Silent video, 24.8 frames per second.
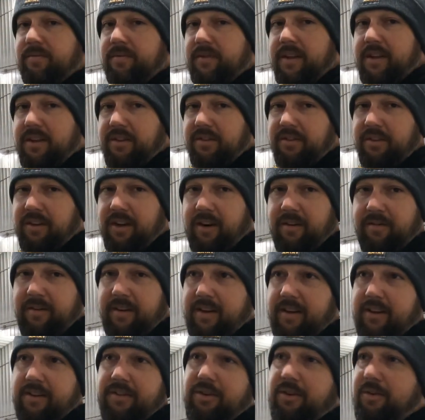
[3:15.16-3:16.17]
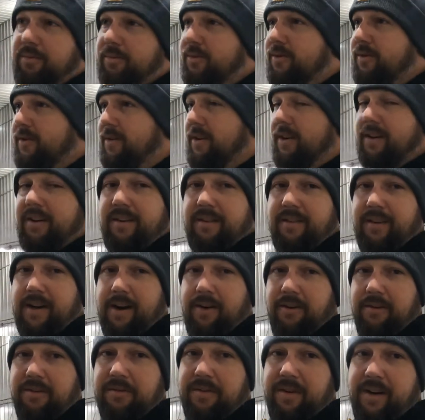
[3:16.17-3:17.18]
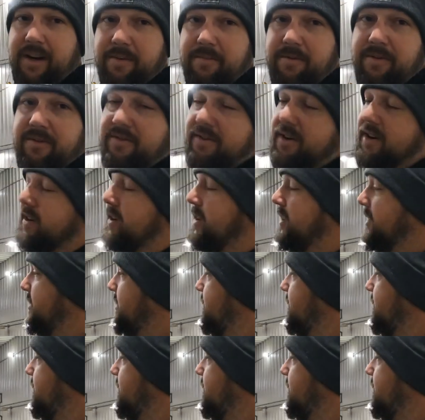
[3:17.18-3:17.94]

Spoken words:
Easy RV is no more, and now it's Van Ypern Trucking.